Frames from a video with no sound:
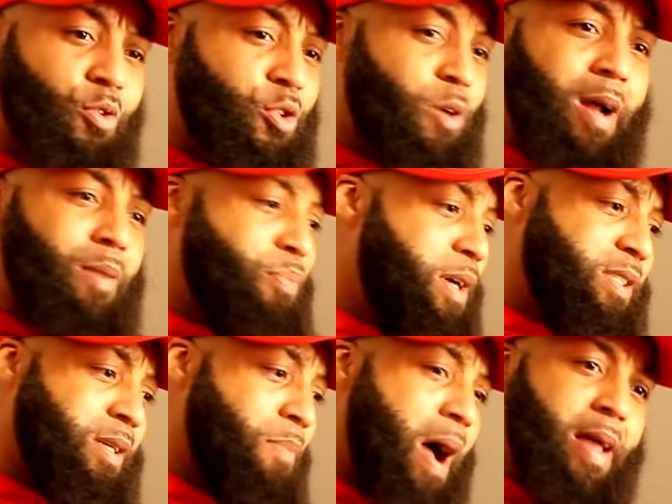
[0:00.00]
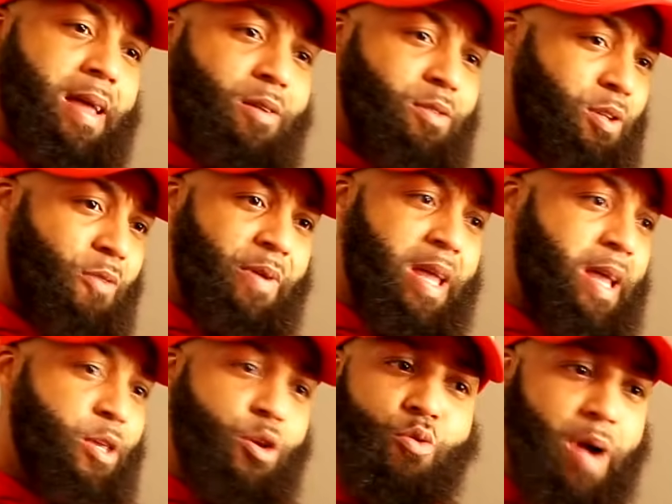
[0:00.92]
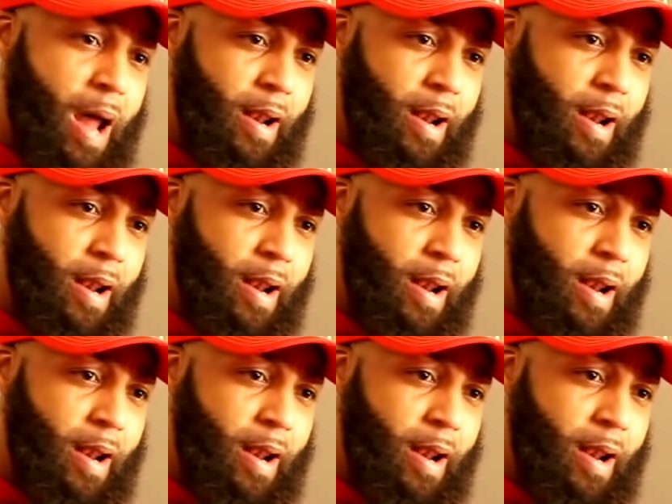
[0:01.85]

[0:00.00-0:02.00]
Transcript: trying to bring somebody else over here and you gotta